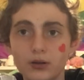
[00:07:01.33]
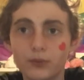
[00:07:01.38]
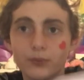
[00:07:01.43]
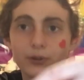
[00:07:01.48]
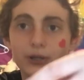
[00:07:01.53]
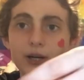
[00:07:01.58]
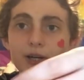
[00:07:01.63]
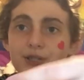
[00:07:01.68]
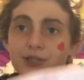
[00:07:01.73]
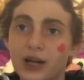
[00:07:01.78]

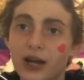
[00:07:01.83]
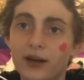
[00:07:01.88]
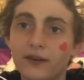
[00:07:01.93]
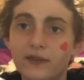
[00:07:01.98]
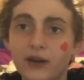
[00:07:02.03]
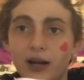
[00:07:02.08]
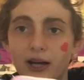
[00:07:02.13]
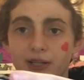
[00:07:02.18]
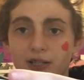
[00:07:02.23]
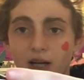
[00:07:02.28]
because I've
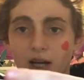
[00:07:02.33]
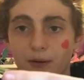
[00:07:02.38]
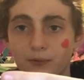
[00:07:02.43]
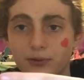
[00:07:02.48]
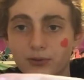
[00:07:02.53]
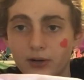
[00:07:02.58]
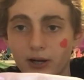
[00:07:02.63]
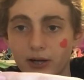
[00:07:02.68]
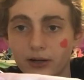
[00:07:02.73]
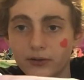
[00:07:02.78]
had times
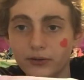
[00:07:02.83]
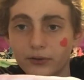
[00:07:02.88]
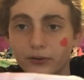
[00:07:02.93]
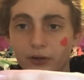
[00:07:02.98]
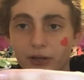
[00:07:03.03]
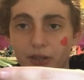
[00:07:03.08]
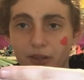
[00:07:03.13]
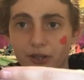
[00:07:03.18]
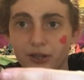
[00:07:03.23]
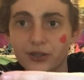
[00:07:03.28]
where I glue it
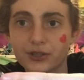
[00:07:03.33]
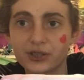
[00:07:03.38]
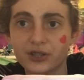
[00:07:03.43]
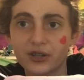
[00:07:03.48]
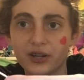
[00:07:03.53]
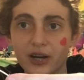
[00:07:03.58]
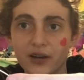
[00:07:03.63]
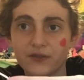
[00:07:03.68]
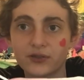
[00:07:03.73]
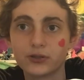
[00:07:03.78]
like this and
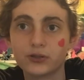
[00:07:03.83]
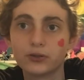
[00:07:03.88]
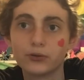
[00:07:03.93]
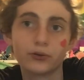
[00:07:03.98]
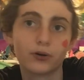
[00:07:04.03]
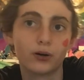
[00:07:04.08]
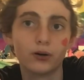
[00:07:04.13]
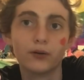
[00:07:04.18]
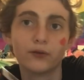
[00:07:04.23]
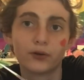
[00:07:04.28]
then I have to do it
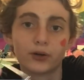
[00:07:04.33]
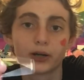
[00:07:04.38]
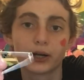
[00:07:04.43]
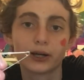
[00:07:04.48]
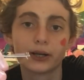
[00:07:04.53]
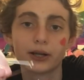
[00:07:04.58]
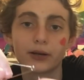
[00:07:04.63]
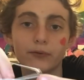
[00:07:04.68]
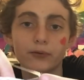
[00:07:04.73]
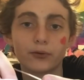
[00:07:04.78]
all over again.
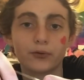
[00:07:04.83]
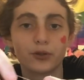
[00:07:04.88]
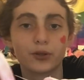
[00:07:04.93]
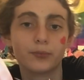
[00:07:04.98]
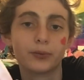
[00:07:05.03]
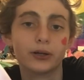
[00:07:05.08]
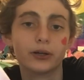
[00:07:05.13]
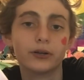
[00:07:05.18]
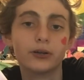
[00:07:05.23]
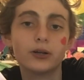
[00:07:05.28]
I ruined the
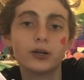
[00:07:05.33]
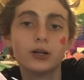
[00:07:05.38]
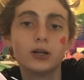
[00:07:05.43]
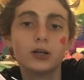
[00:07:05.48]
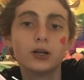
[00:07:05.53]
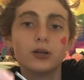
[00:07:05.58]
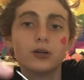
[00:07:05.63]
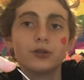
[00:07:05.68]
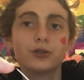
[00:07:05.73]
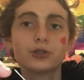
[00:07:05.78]
pin.
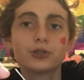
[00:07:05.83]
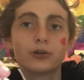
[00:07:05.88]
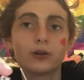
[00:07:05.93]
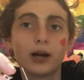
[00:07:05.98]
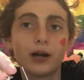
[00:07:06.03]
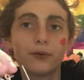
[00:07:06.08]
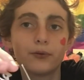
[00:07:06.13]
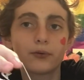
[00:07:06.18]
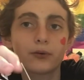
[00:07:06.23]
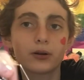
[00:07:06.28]
So
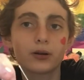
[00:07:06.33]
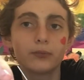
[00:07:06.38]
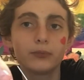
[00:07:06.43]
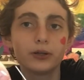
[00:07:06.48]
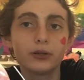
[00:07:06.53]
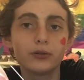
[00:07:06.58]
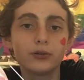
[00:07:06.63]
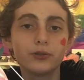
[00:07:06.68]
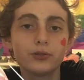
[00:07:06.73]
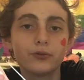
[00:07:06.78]
I would
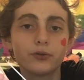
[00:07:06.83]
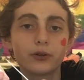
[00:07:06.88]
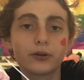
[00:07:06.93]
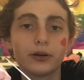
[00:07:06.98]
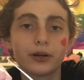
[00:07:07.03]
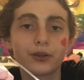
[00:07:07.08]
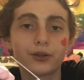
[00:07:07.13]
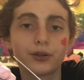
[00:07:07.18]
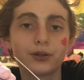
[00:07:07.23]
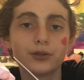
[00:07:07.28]
recommend doing it
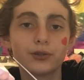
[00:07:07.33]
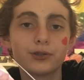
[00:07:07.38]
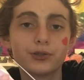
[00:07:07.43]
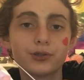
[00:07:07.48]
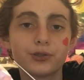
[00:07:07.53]
like this.